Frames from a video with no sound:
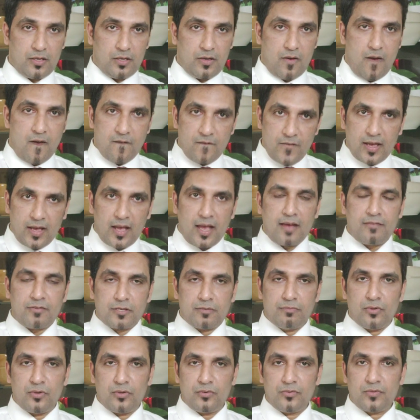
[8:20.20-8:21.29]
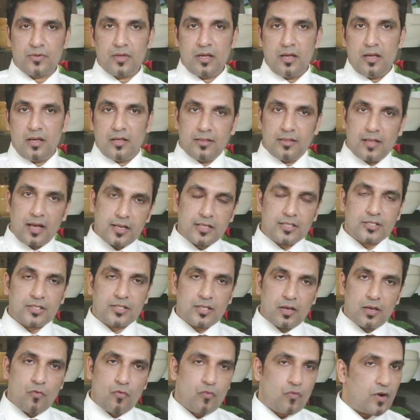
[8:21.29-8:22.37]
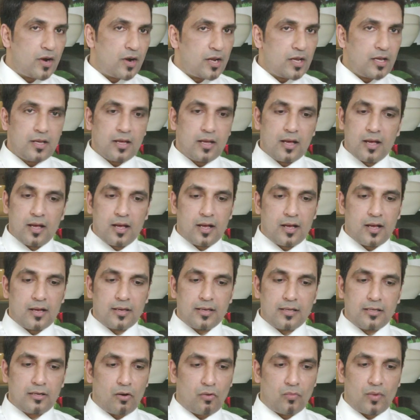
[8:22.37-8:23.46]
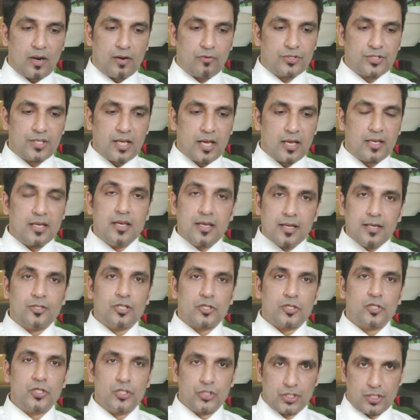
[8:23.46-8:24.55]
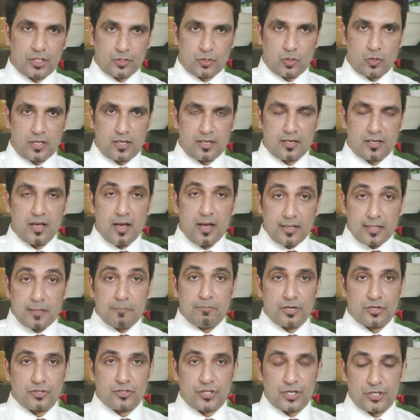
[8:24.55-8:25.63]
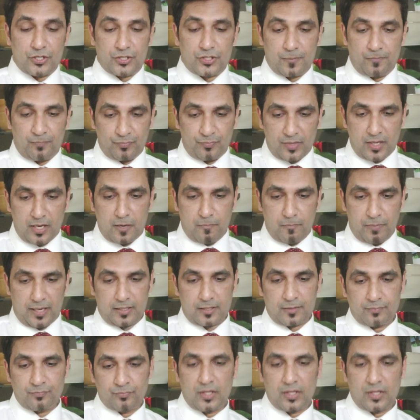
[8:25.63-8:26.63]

We have to move. That is very, I would say it's essential to learn the pronunciation. I repeat.